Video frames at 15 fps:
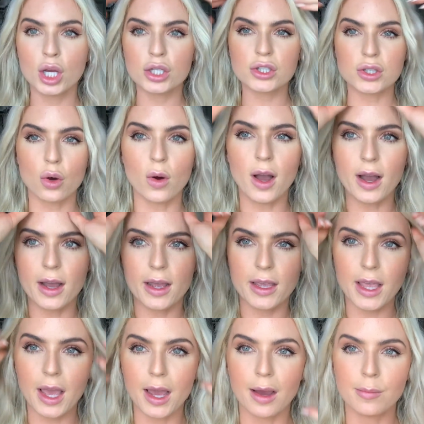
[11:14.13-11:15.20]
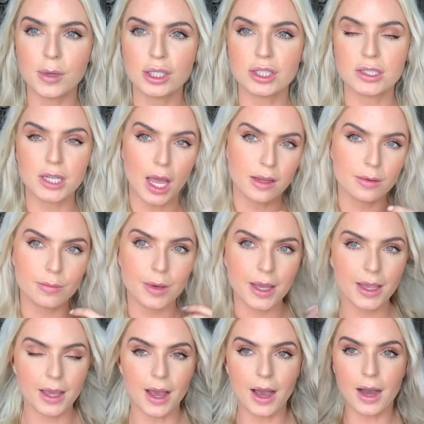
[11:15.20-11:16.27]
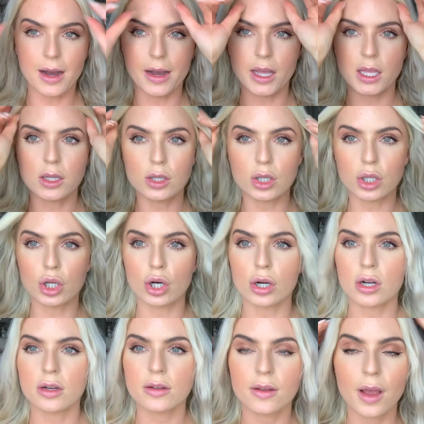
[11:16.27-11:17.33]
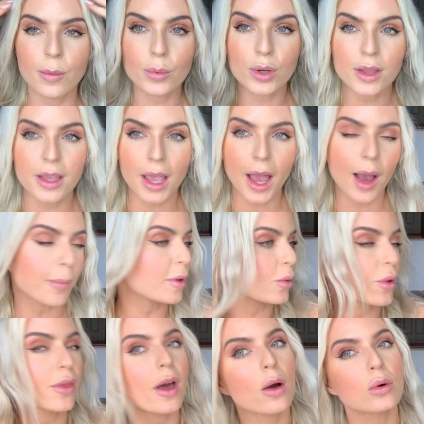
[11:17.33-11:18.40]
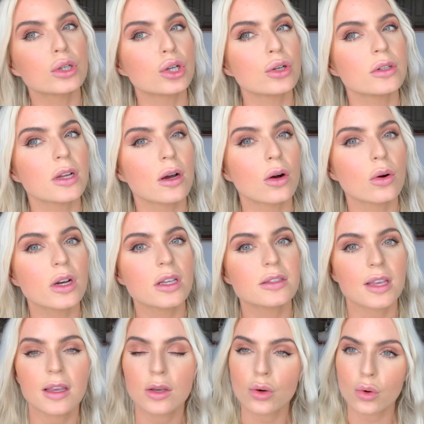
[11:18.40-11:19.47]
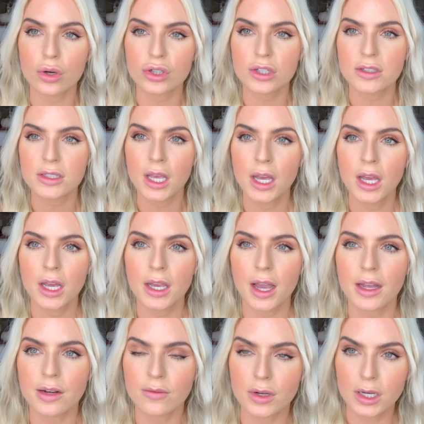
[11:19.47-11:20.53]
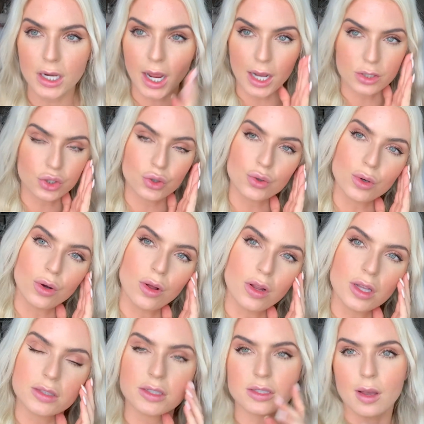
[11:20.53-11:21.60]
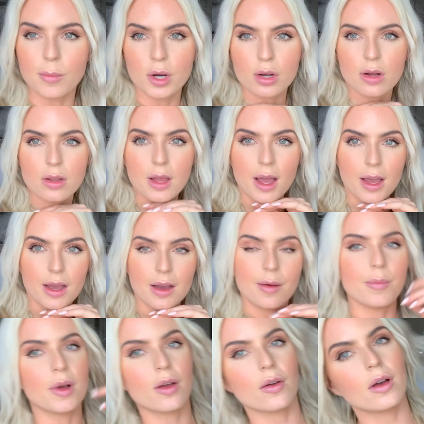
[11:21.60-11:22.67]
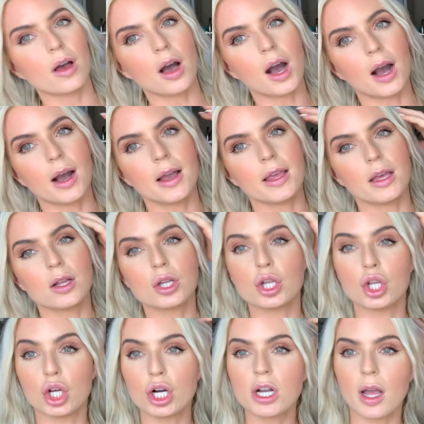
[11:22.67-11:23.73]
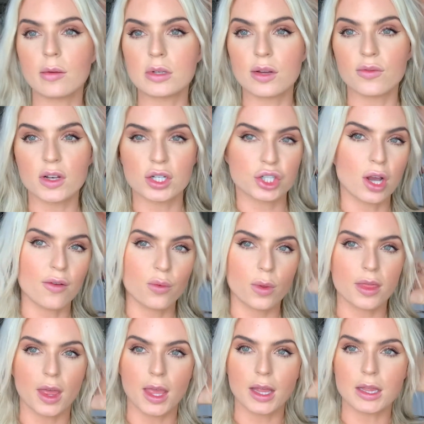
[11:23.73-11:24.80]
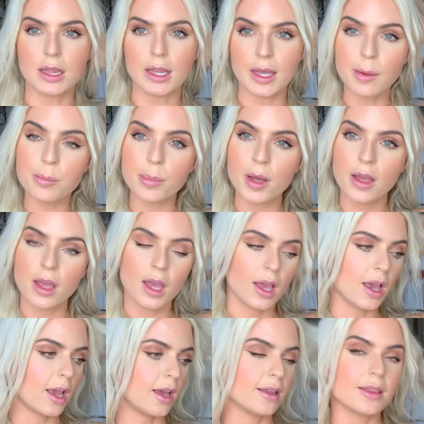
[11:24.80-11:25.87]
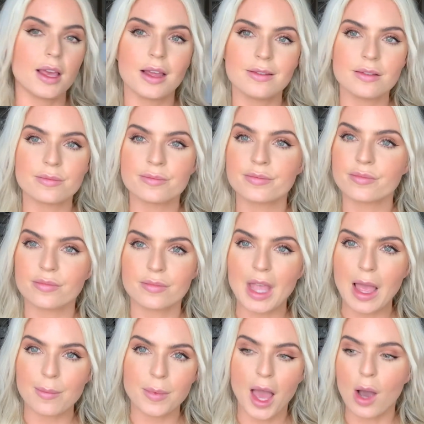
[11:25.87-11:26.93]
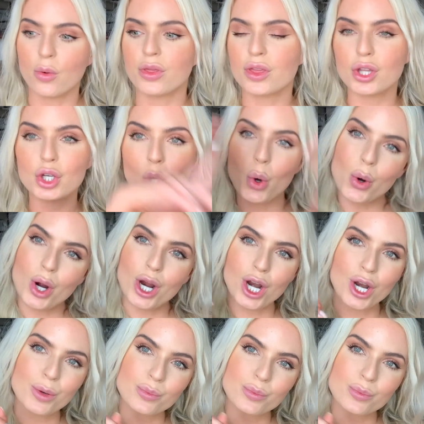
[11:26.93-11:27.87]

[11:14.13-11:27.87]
So I am done my eye look. I'm really happy with how it turned out. It's a gorgeous kind of natural summer glam eye look. I'm gonna finish off with a lip and then I'm out the door.